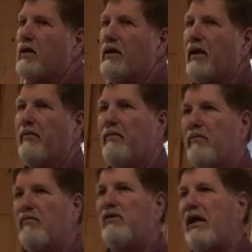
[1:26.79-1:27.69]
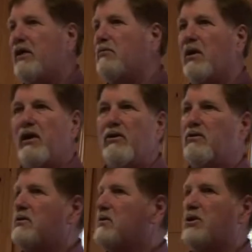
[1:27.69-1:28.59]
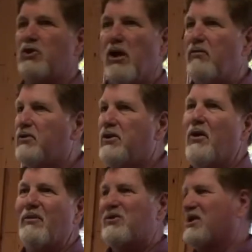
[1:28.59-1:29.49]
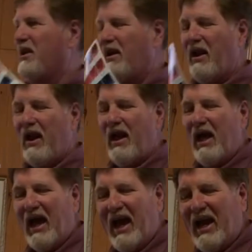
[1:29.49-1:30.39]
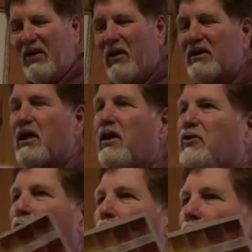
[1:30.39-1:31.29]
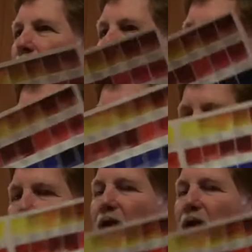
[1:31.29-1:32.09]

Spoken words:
Yeah, vacuum cleaners, shovel, no, I'm just kidding. Anyways, the QoR paints.